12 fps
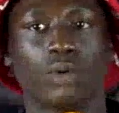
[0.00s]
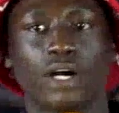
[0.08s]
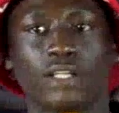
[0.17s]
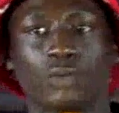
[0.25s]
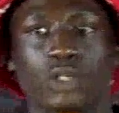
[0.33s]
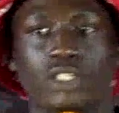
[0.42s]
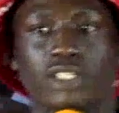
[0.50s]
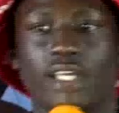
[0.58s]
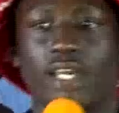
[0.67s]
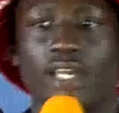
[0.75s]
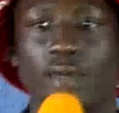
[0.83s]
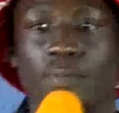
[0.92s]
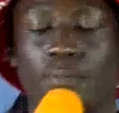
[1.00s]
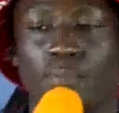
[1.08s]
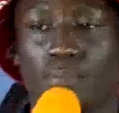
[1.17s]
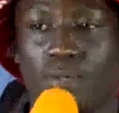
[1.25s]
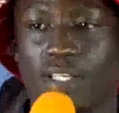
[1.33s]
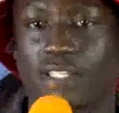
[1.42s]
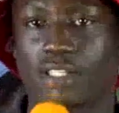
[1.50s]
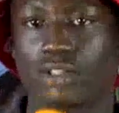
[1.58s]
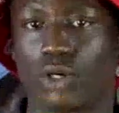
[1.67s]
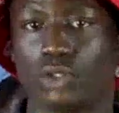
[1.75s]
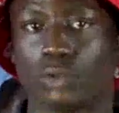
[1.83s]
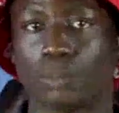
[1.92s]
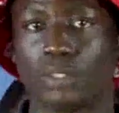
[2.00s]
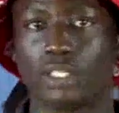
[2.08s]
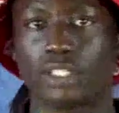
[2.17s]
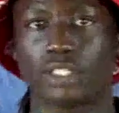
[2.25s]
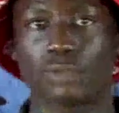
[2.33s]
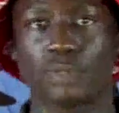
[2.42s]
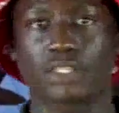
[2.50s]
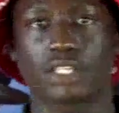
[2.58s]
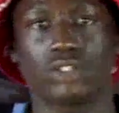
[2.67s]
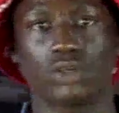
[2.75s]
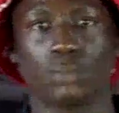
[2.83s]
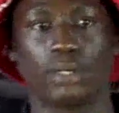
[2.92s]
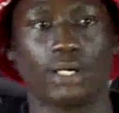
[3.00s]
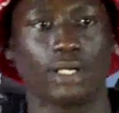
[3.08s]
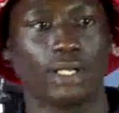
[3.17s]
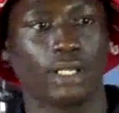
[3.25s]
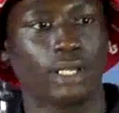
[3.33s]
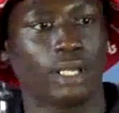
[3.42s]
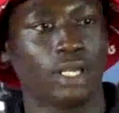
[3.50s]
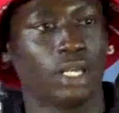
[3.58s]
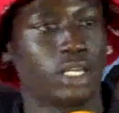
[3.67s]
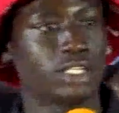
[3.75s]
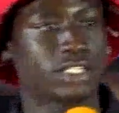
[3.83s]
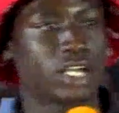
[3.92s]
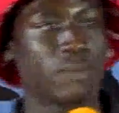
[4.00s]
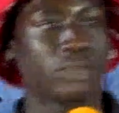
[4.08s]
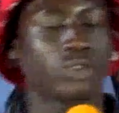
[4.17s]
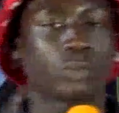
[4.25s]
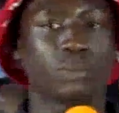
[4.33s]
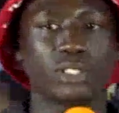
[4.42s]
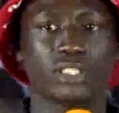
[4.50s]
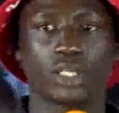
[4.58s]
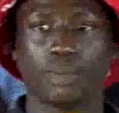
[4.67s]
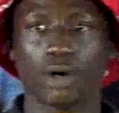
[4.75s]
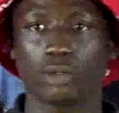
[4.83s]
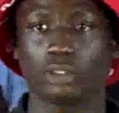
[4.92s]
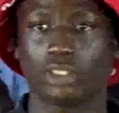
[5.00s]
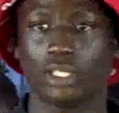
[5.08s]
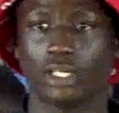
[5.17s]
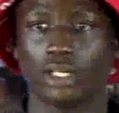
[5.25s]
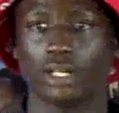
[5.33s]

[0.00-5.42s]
word which the pastor is going to preach, Pastor Jomba. He's coming to preach about